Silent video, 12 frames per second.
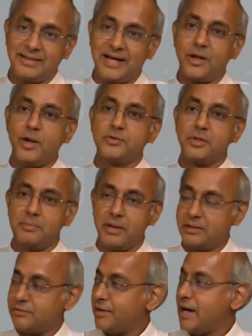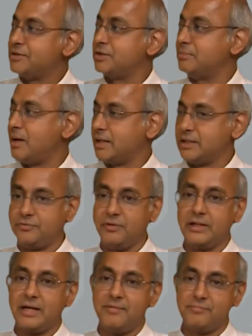That also meant the financial markets
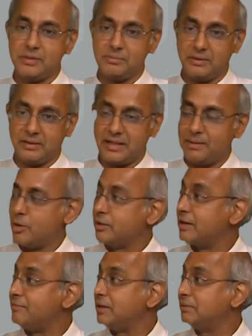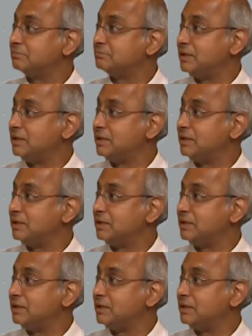feel comfortable about giving